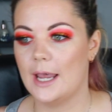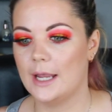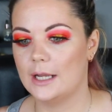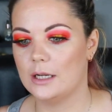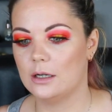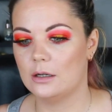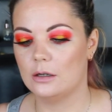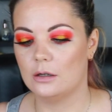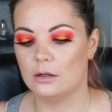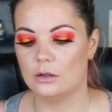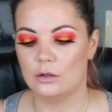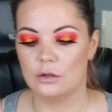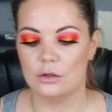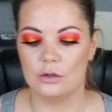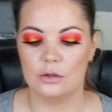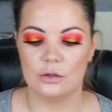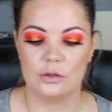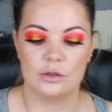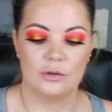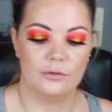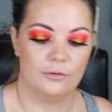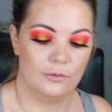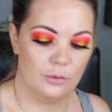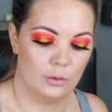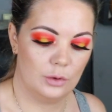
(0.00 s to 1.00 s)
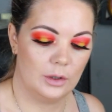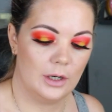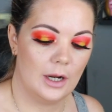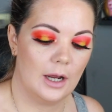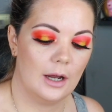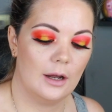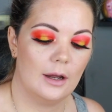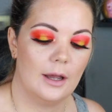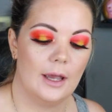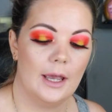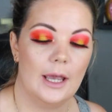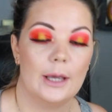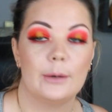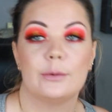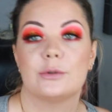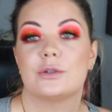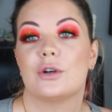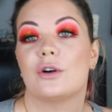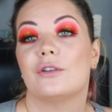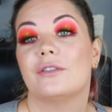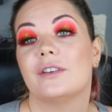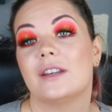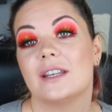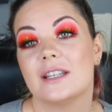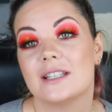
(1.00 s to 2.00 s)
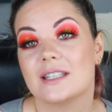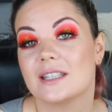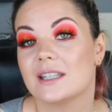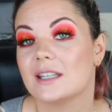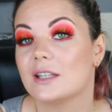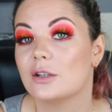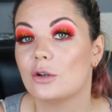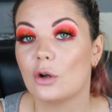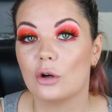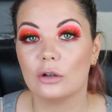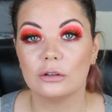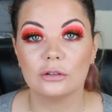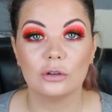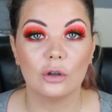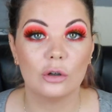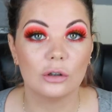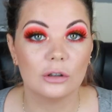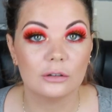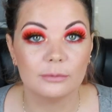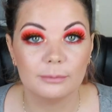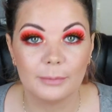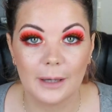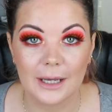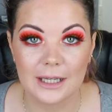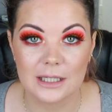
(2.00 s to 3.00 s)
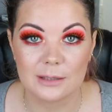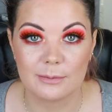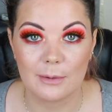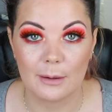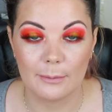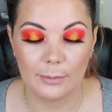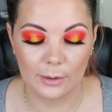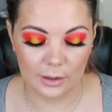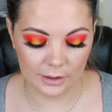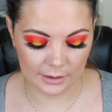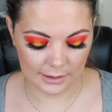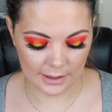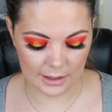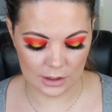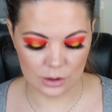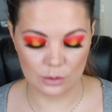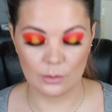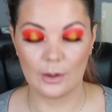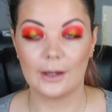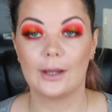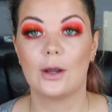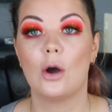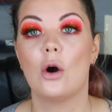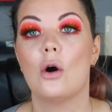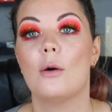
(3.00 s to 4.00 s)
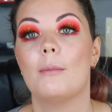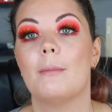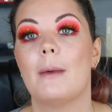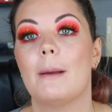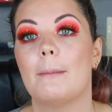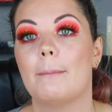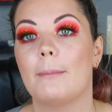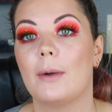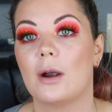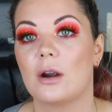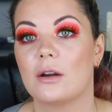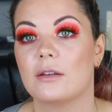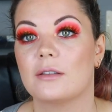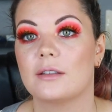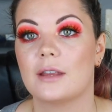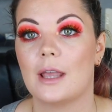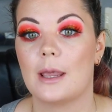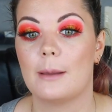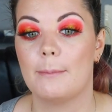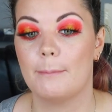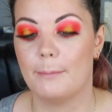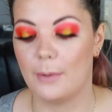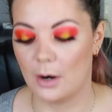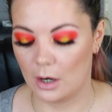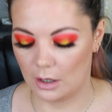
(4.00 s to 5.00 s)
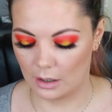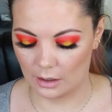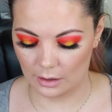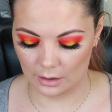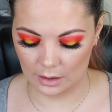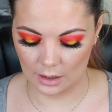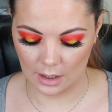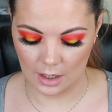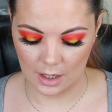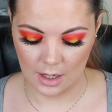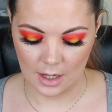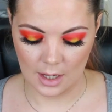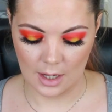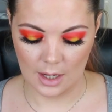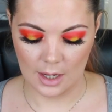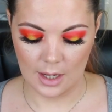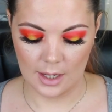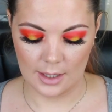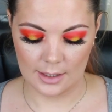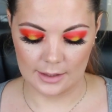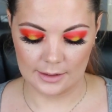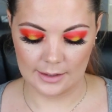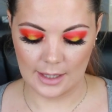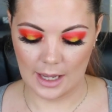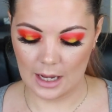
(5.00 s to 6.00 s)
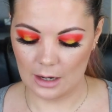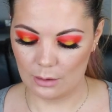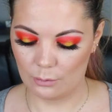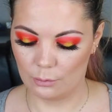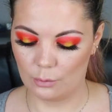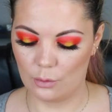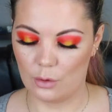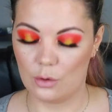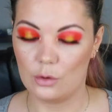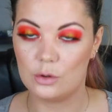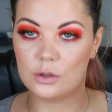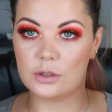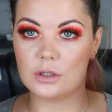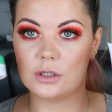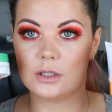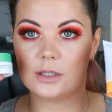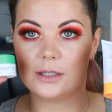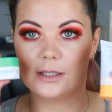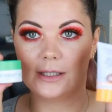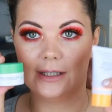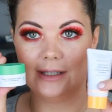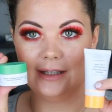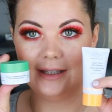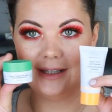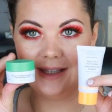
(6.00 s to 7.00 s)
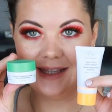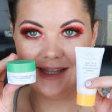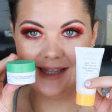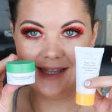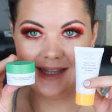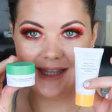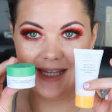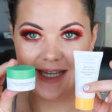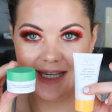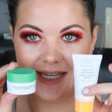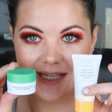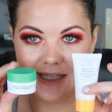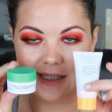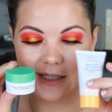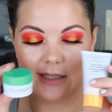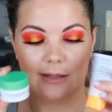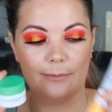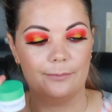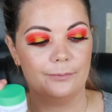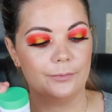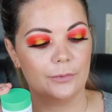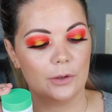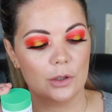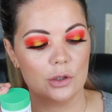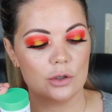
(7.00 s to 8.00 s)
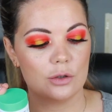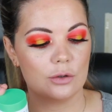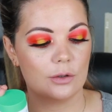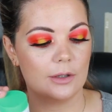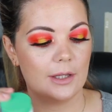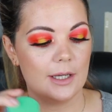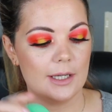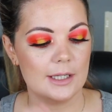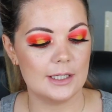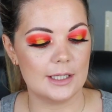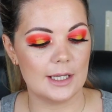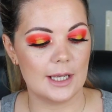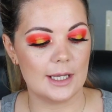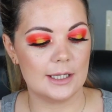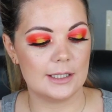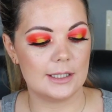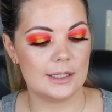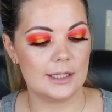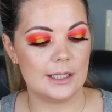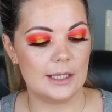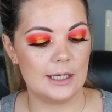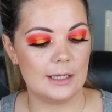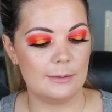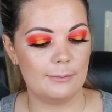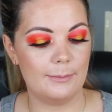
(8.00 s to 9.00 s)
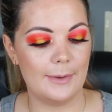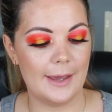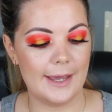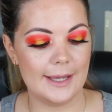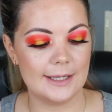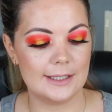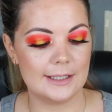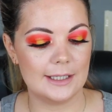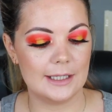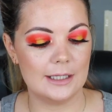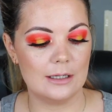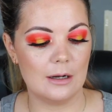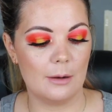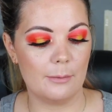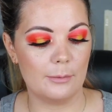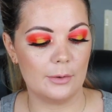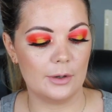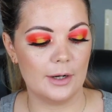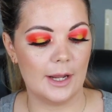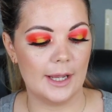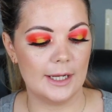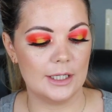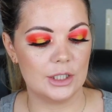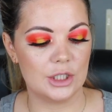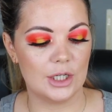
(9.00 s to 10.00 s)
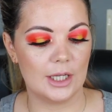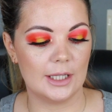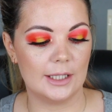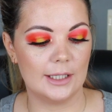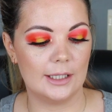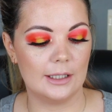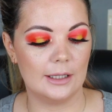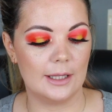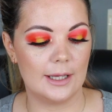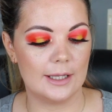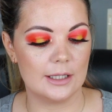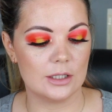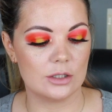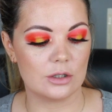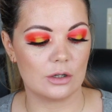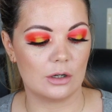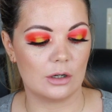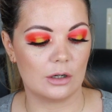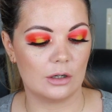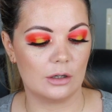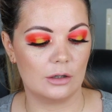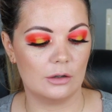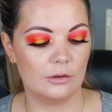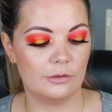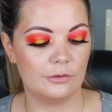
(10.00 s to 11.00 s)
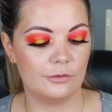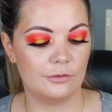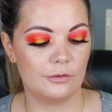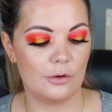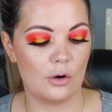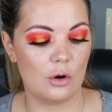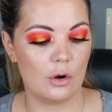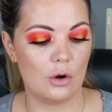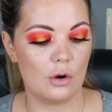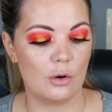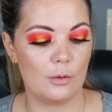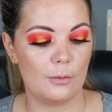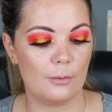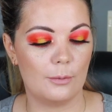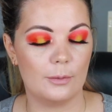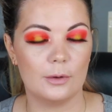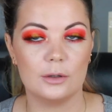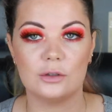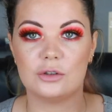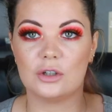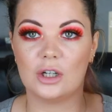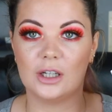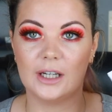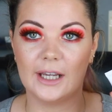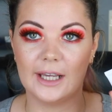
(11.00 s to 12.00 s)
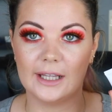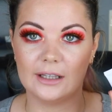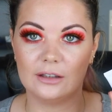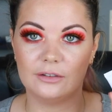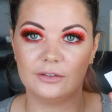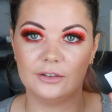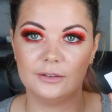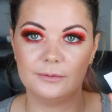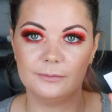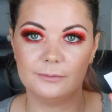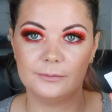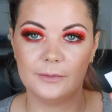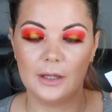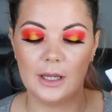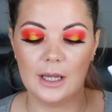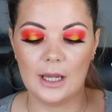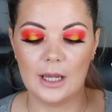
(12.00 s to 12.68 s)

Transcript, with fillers: in Sephora. It was obviously not long past my birthday, so I got my birthday perk. That was these. So this is the Beste number no. 9 Jelly Cleanser from Drunk Elephant.